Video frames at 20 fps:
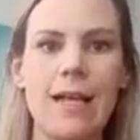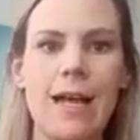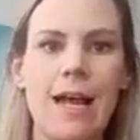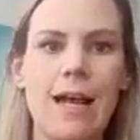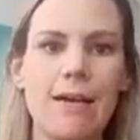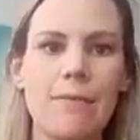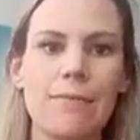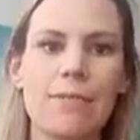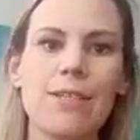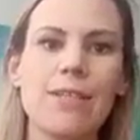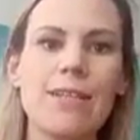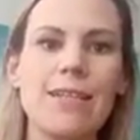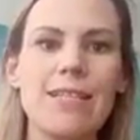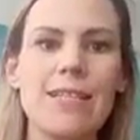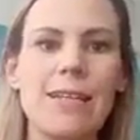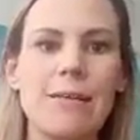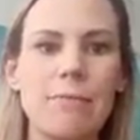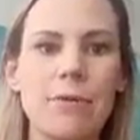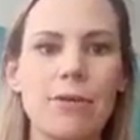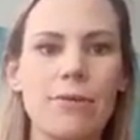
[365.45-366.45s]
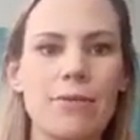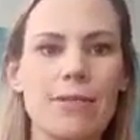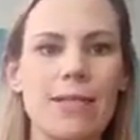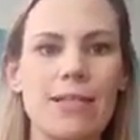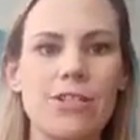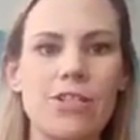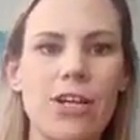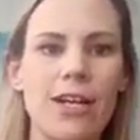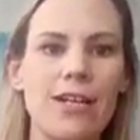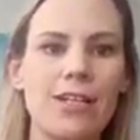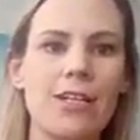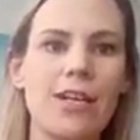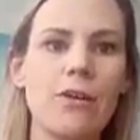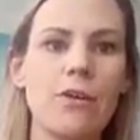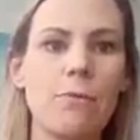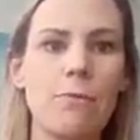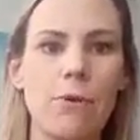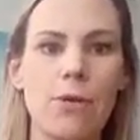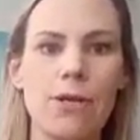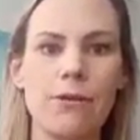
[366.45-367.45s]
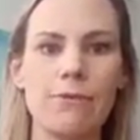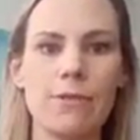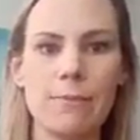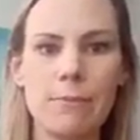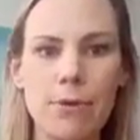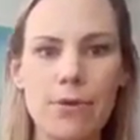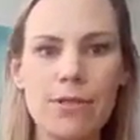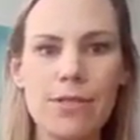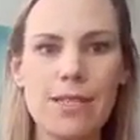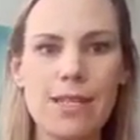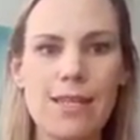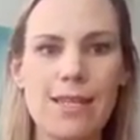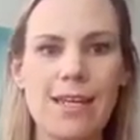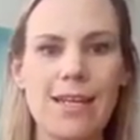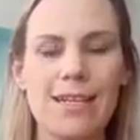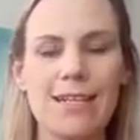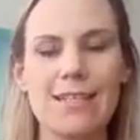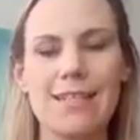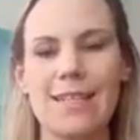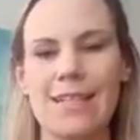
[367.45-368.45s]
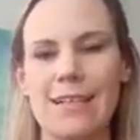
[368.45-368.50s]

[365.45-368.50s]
So these chemicals then change how your body responds to things,